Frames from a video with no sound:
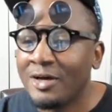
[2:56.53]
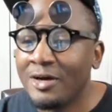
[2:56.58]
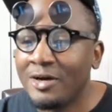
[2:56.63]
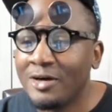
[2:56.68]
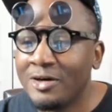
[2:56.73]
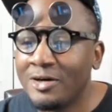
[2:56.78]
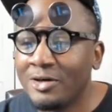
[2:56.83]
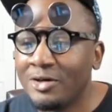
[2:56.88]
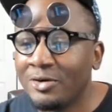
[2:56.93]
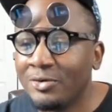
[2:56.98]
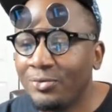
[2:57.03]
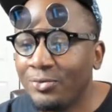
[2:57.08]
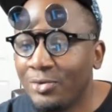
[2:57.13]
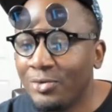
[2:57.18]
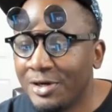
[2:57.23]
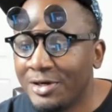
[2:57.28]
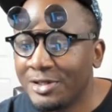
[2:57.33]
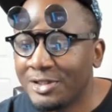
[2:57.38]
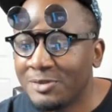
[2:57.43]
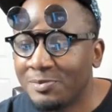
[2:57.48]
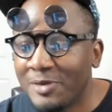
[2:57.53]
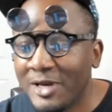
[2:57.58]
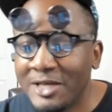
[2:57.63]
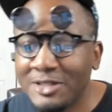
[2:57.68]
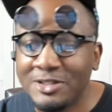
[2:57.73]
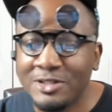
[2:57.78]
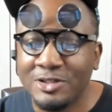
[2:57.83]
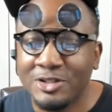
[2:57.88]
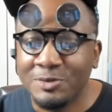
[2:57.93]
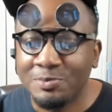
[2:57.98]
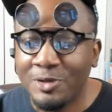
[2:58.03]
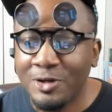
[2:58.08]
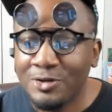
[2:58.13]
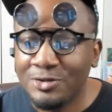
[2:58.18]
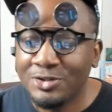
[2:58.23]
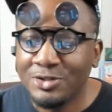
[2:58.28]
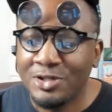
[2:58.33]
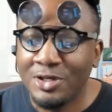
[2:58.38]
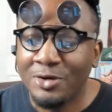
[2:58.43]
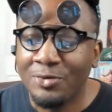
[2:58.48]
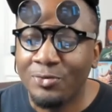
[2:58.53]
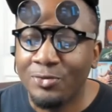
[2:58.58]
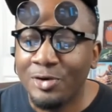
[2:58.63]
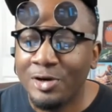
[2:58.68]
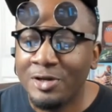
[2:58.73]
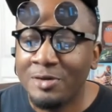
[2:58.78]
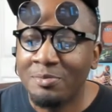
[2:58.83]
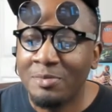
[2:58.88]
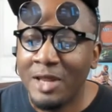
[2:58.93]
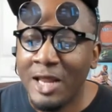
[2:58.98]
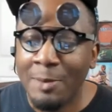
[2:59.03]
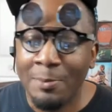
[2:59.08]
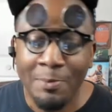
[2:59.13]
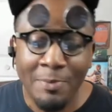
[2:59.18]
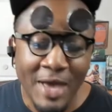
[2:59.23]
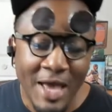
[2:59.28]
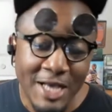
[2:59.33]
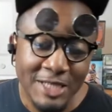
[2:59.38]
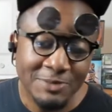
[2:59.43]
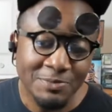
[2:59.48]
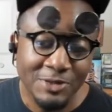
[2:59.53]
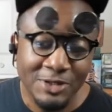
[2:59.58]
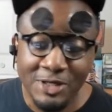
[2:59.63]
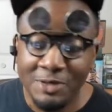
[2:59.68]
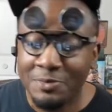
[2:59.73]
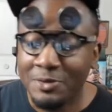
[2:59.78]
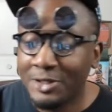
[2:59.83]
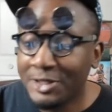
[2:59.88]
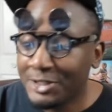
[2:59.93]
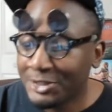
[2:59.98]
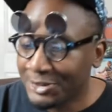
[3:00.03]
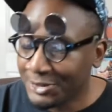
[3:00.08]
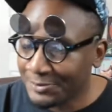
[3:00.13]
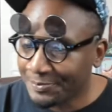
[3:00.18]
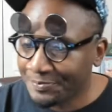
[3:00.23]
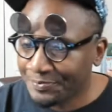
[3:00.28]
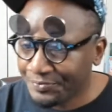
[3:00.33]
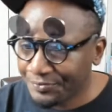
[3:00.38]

1 Expansion Explosion, and 1 Mass Manipulation.